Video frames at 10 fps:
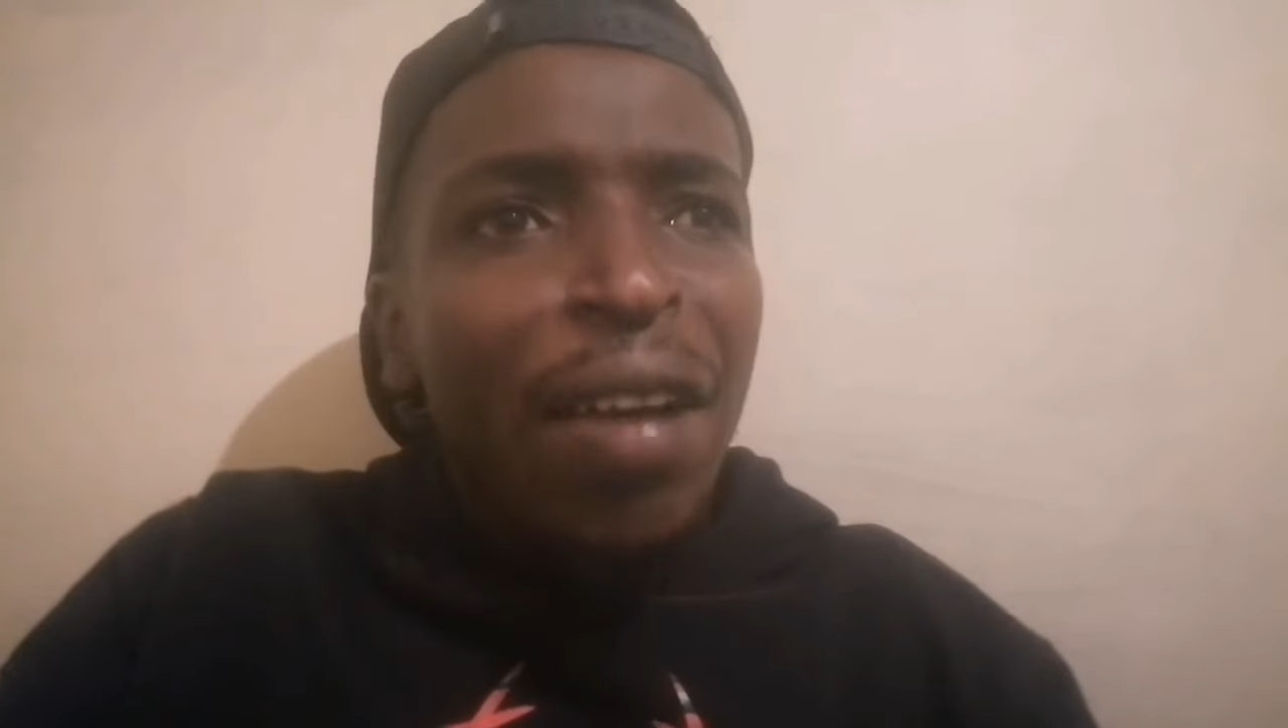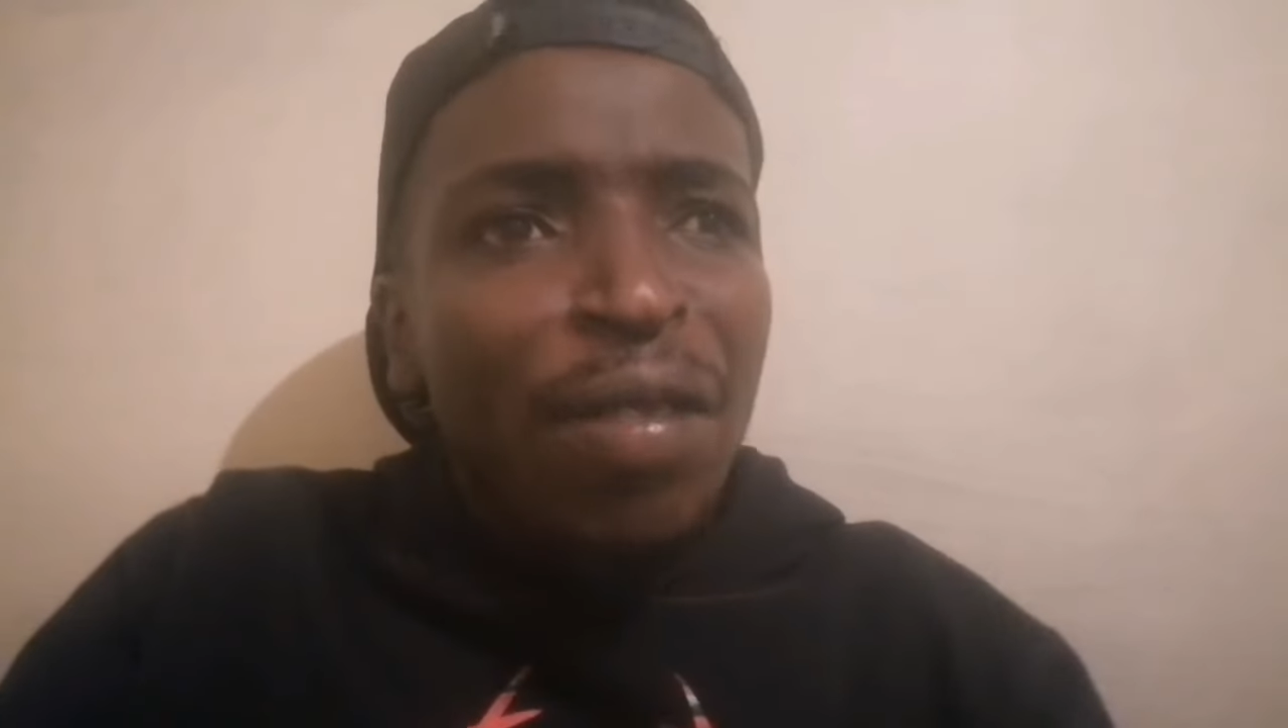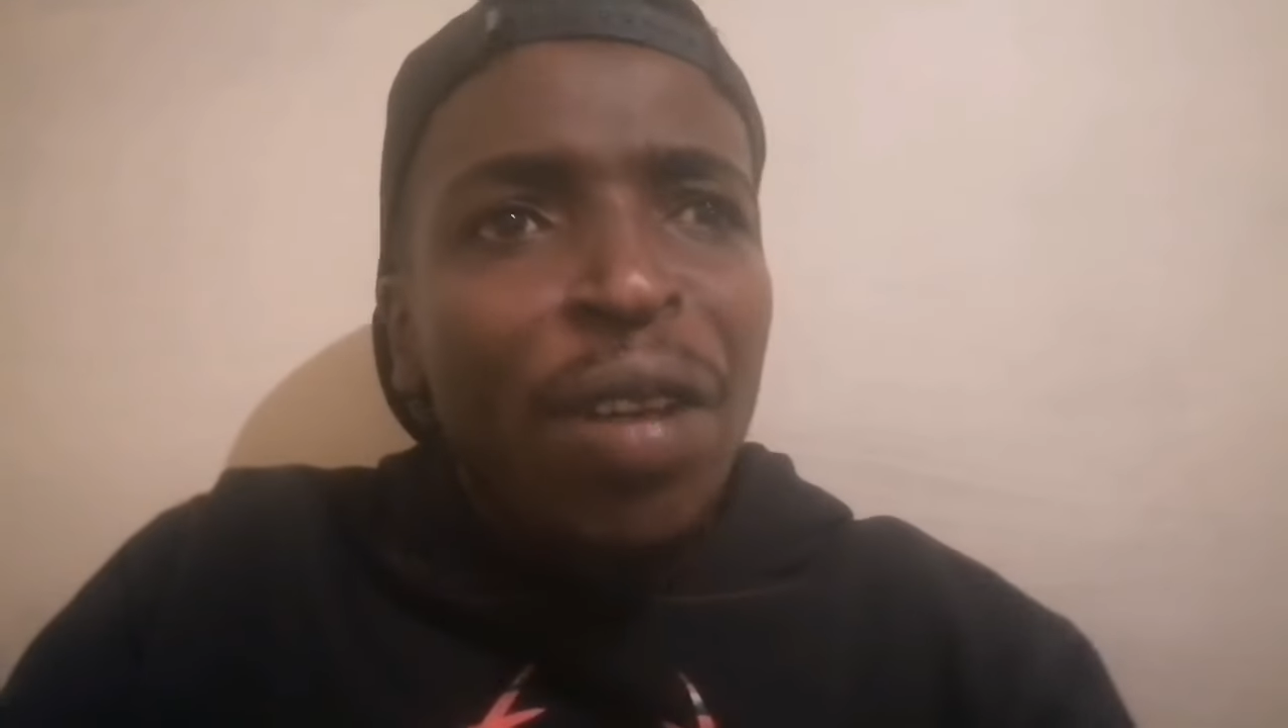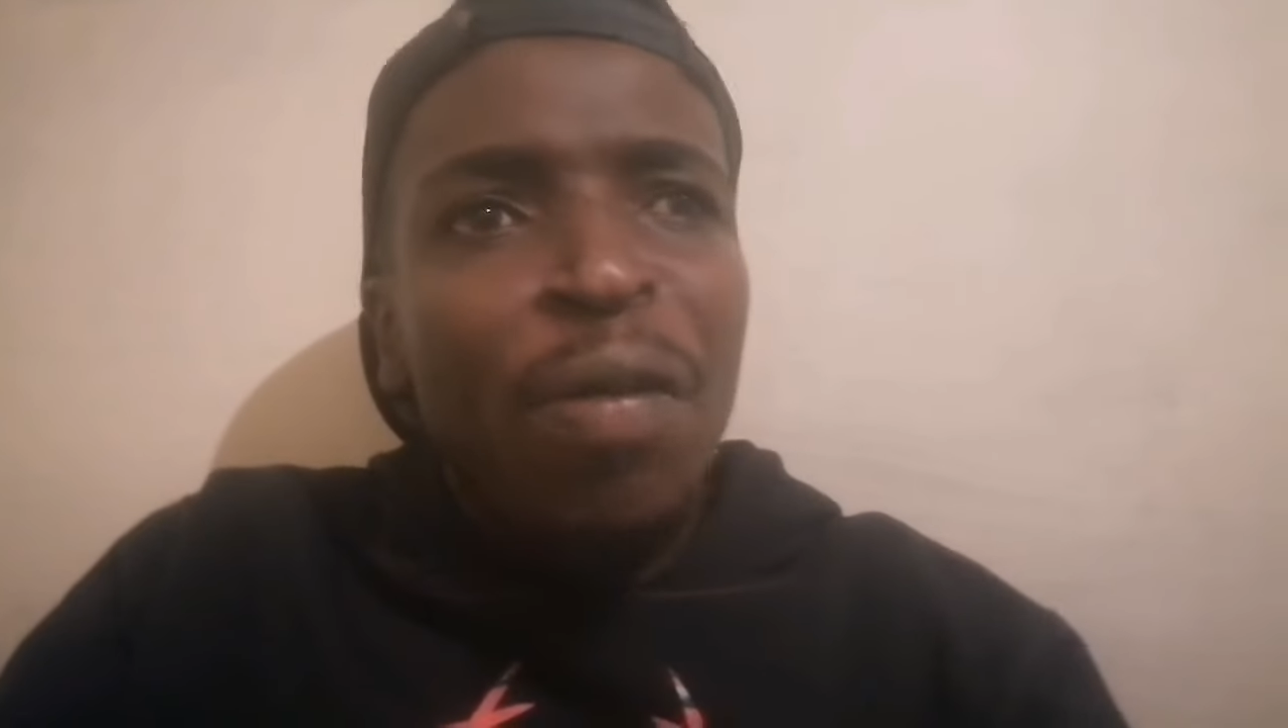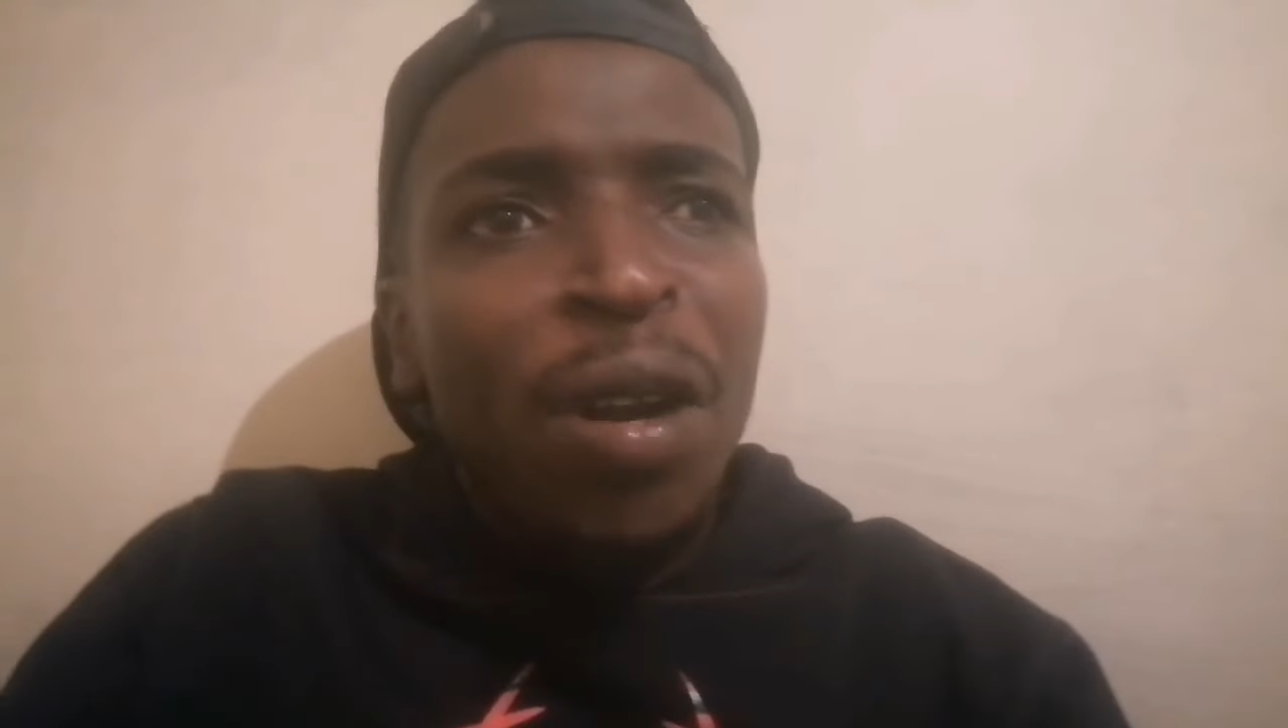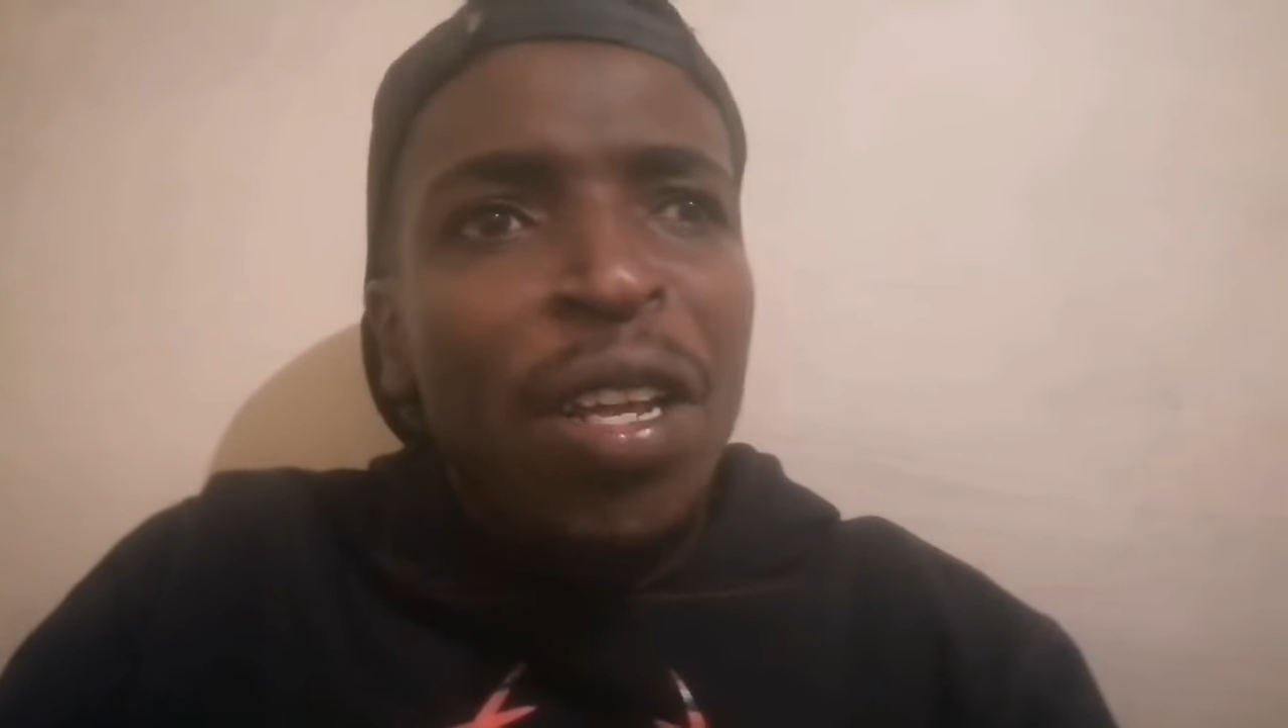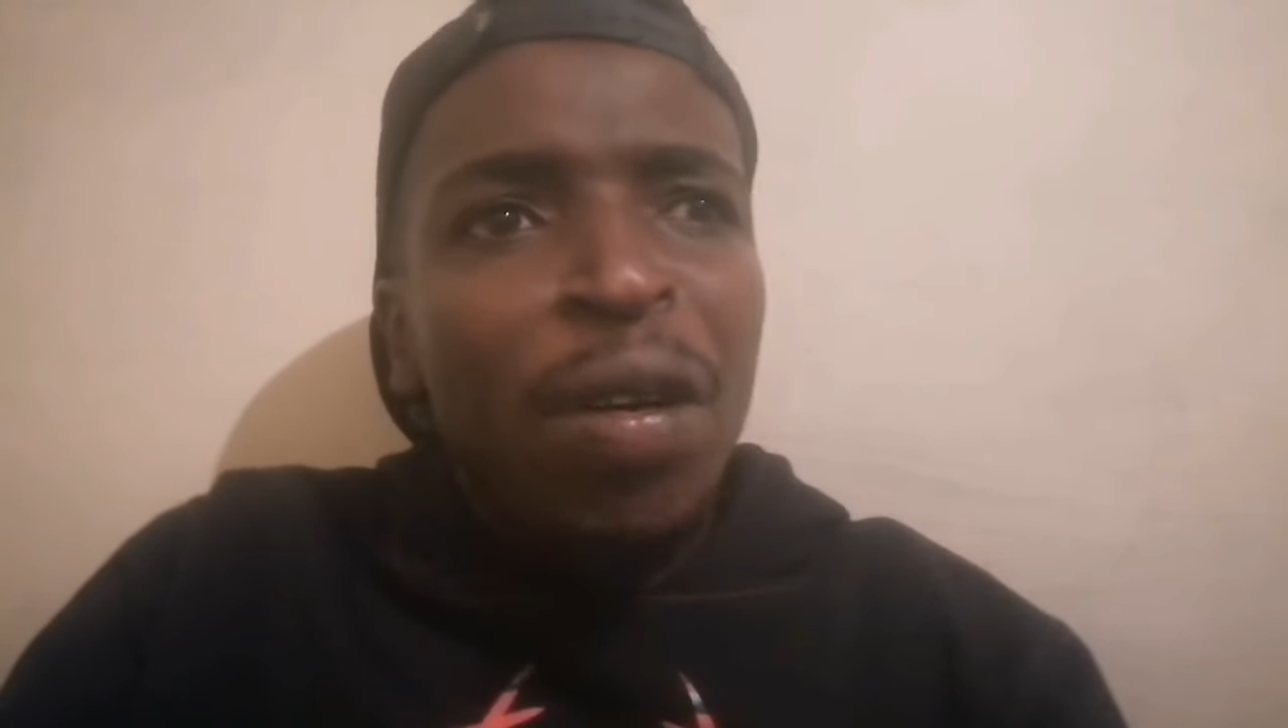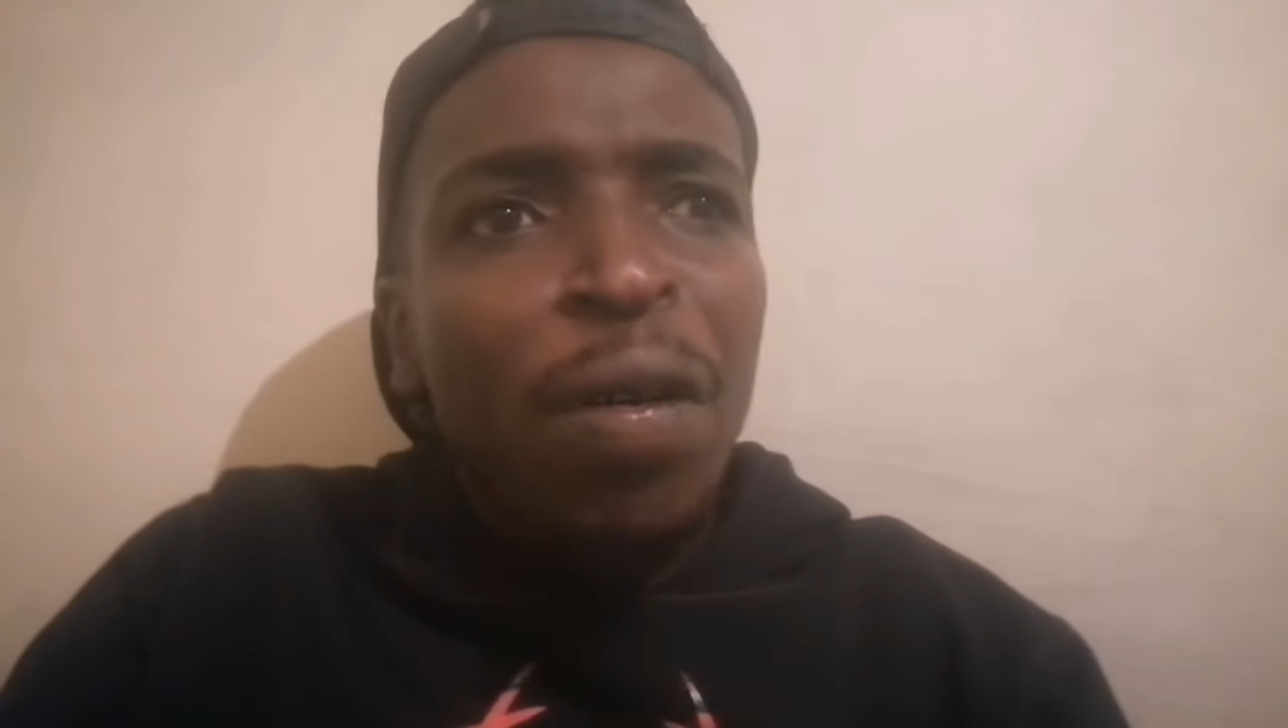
everybody